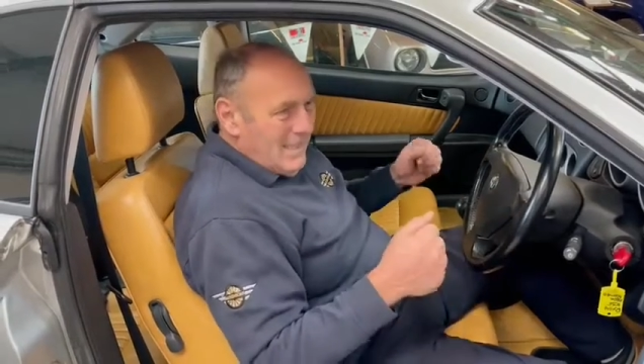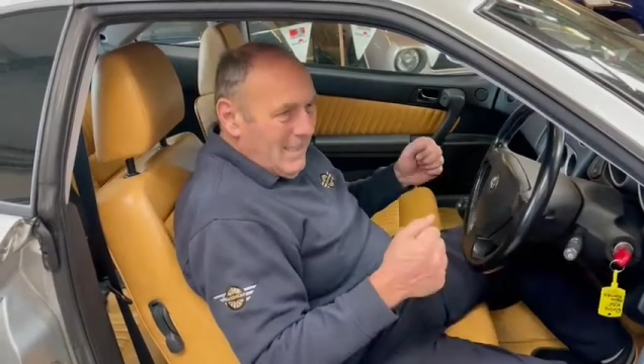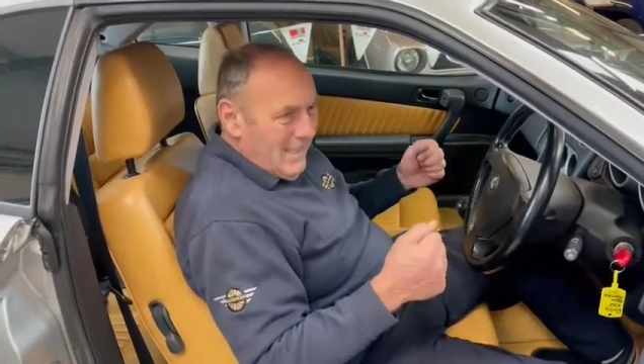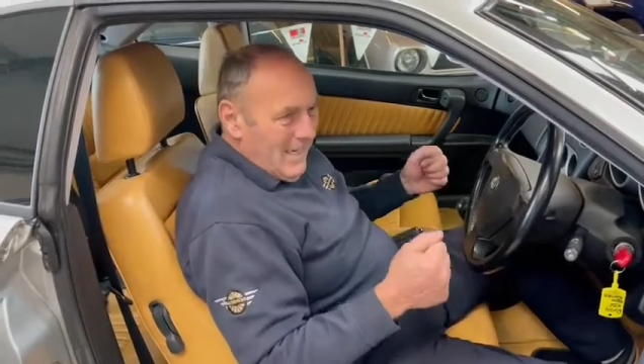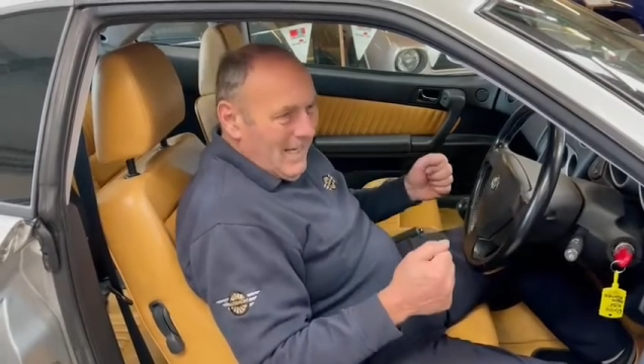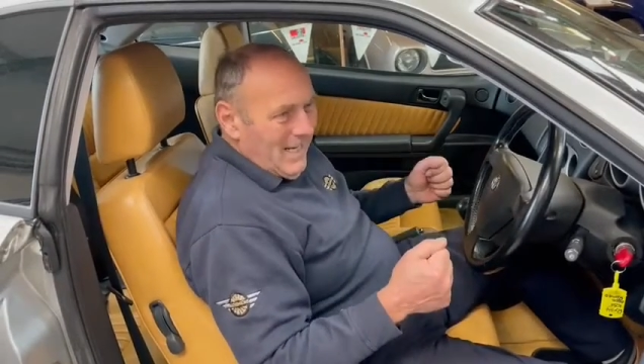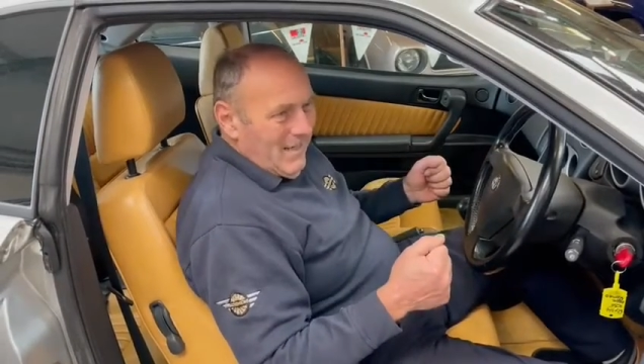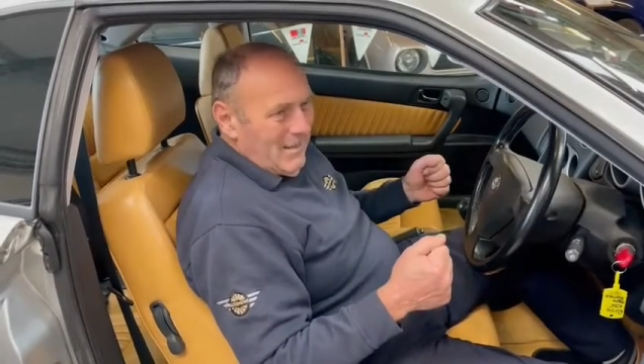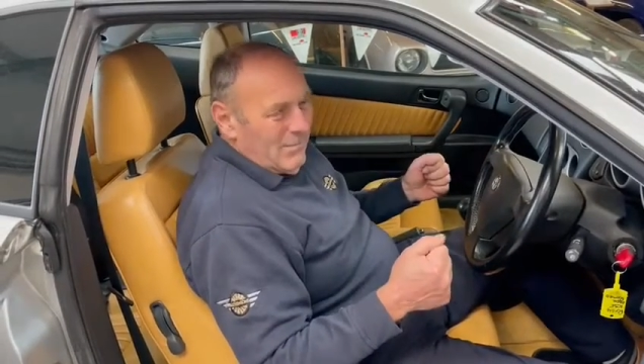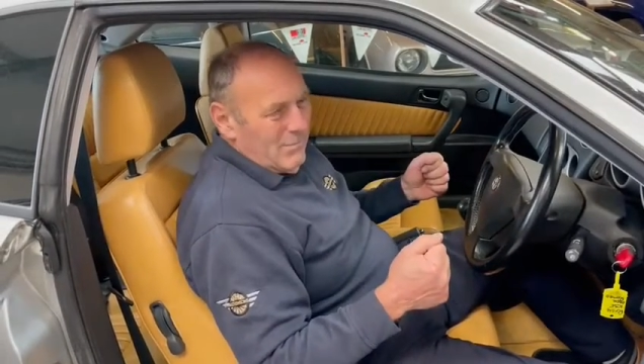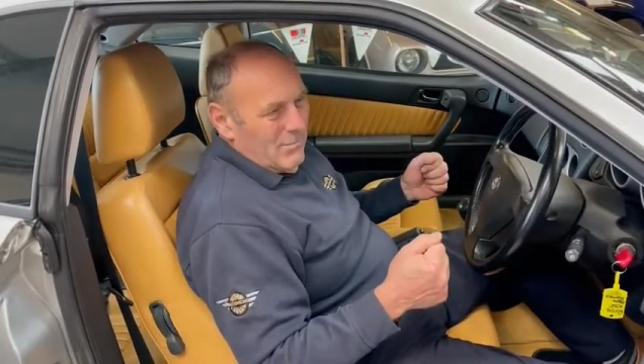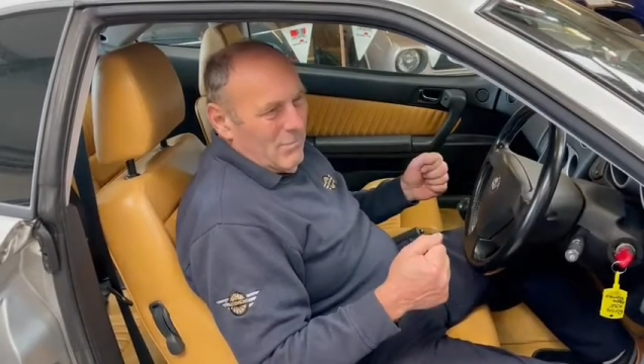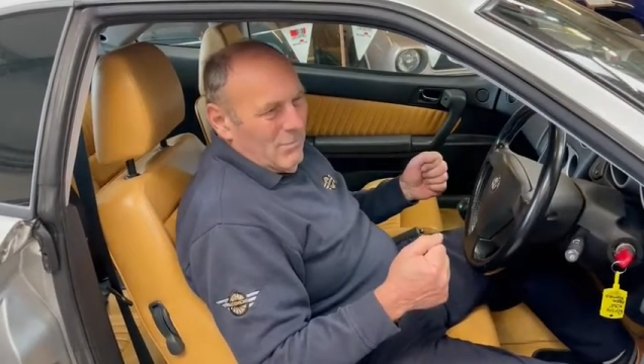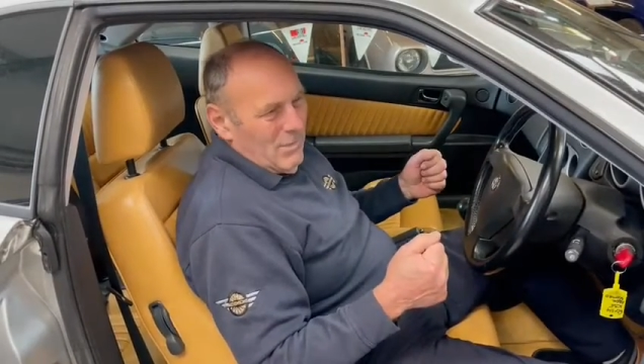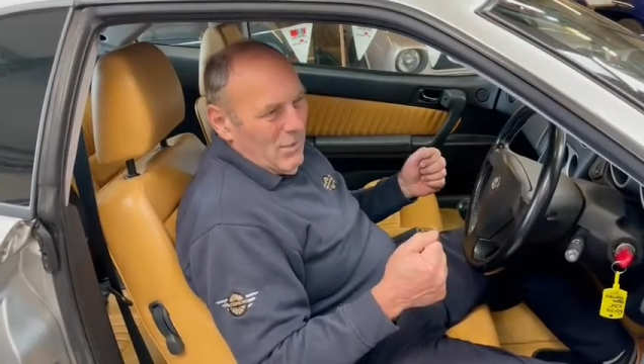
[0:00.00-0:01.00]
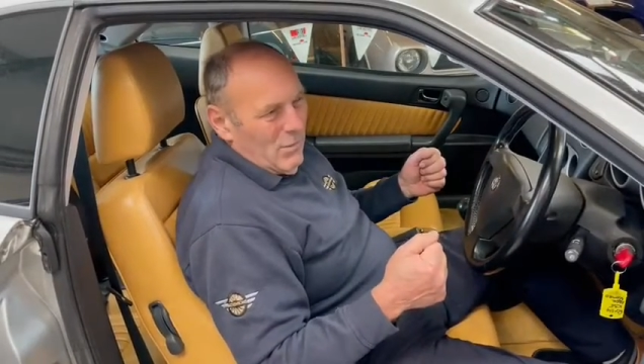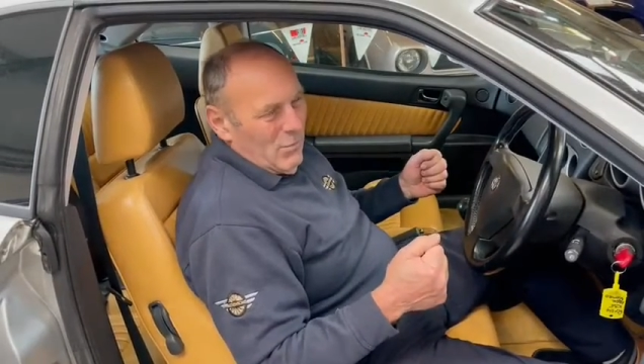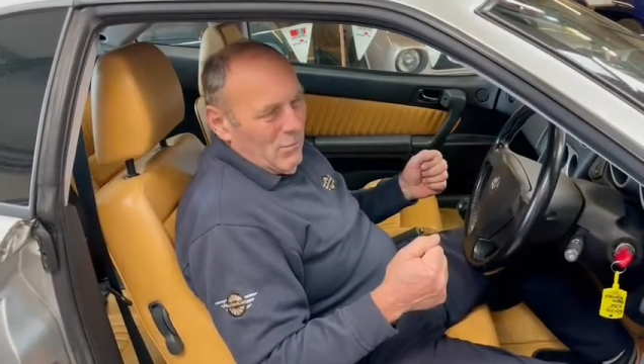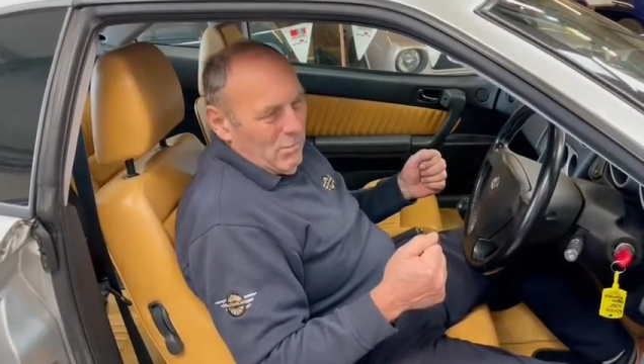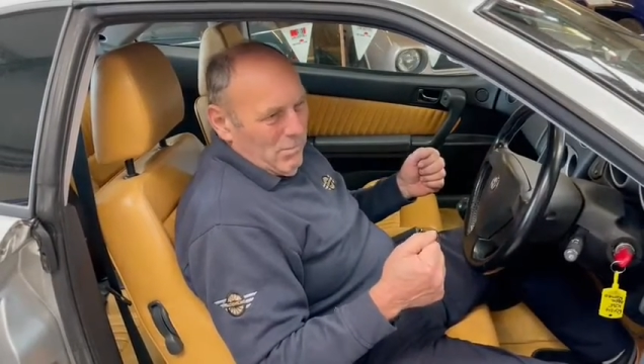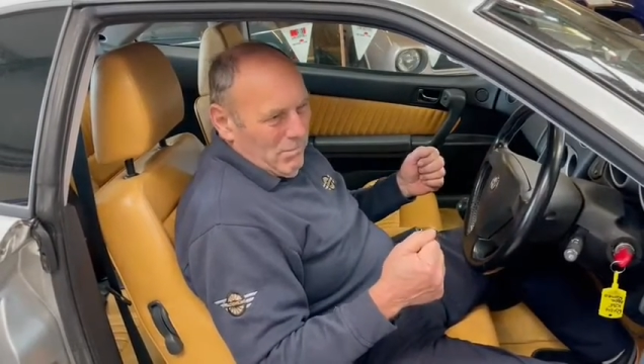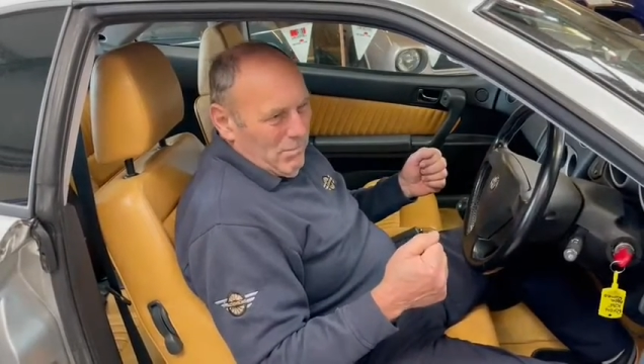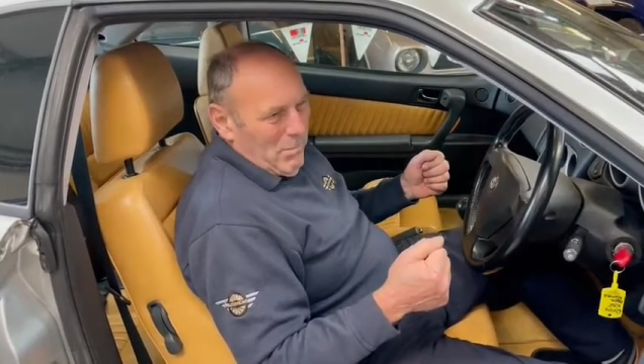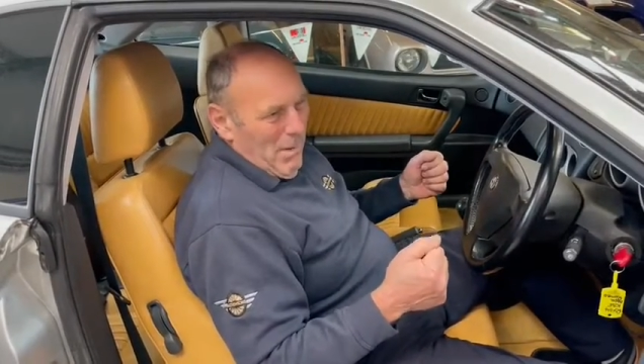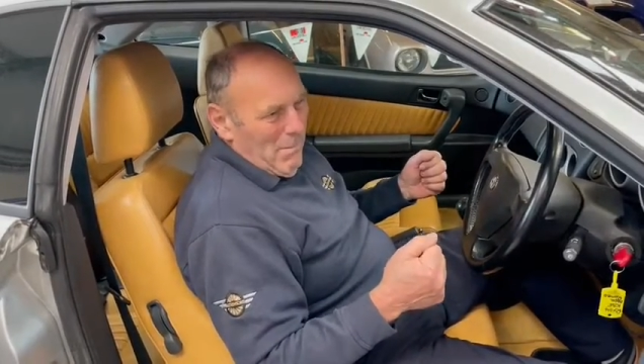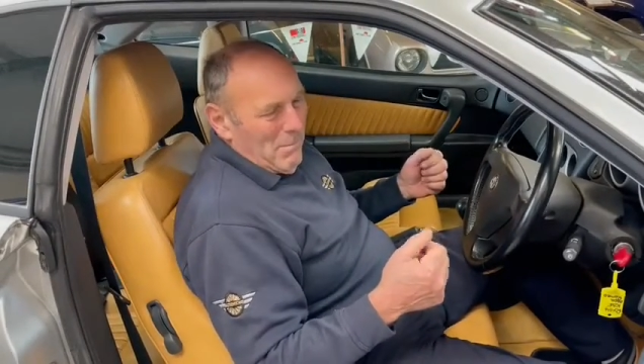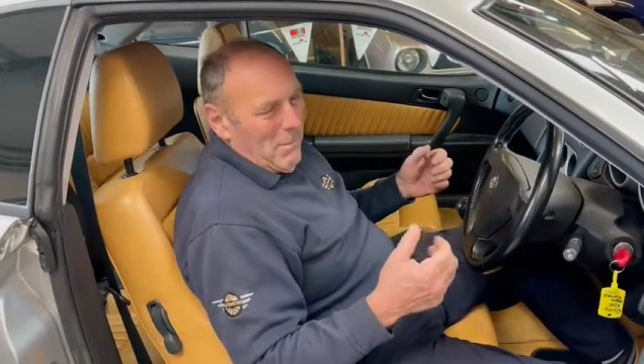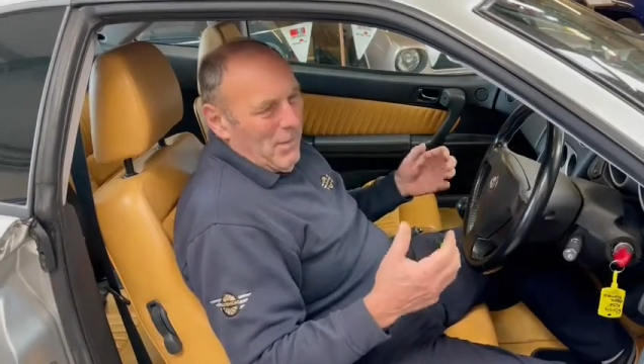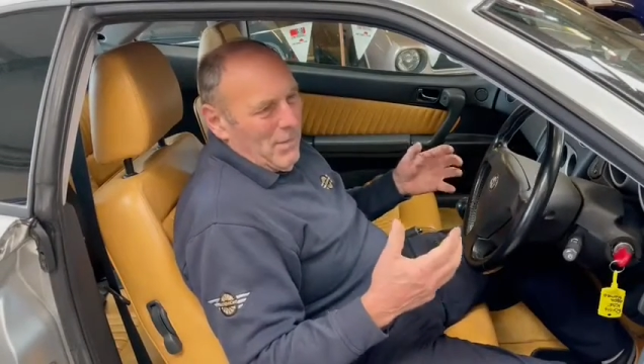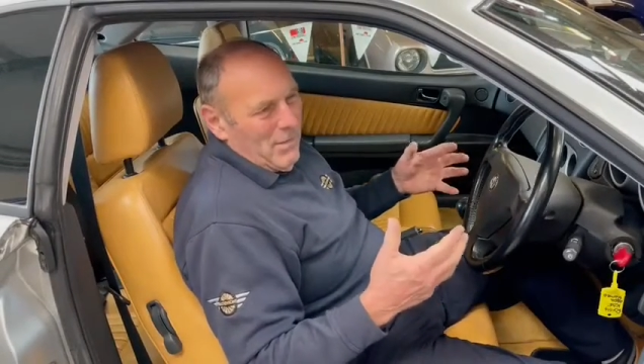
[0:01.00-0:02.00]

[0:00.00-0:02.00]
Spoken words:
Little bumpy.